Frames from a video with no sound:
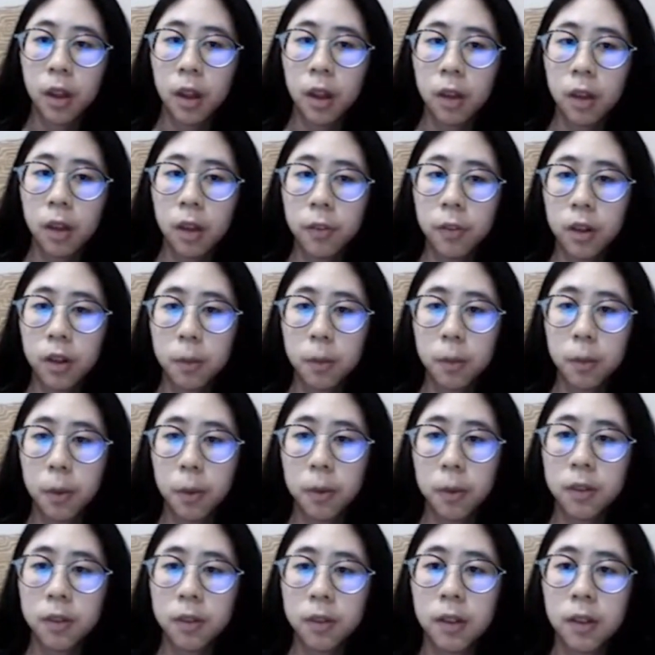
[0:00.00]
And for the
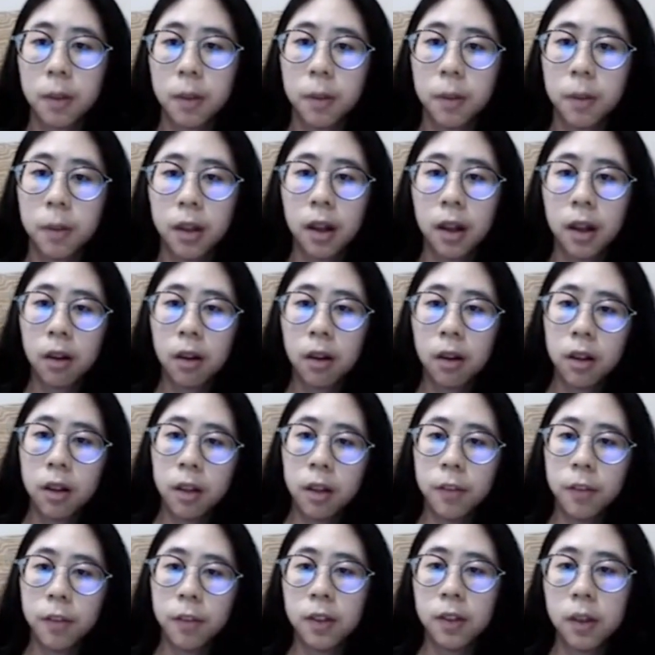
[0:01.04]
problem statement
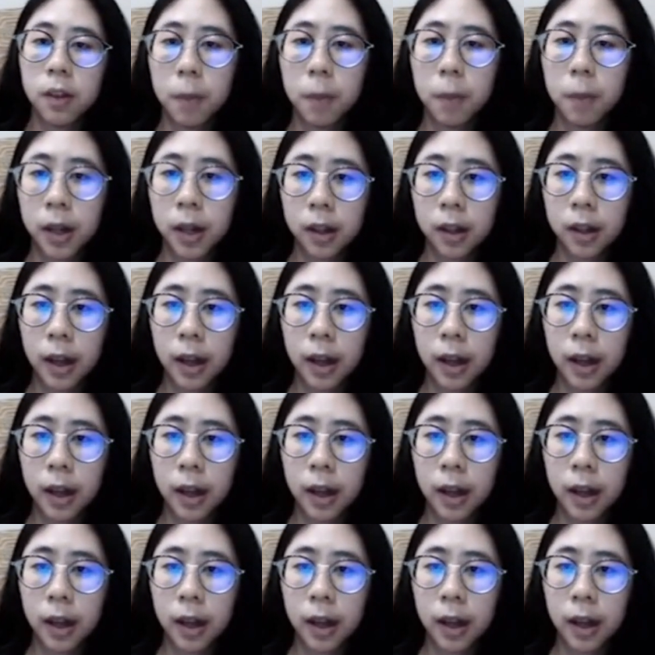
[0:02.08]
nowadays facing by the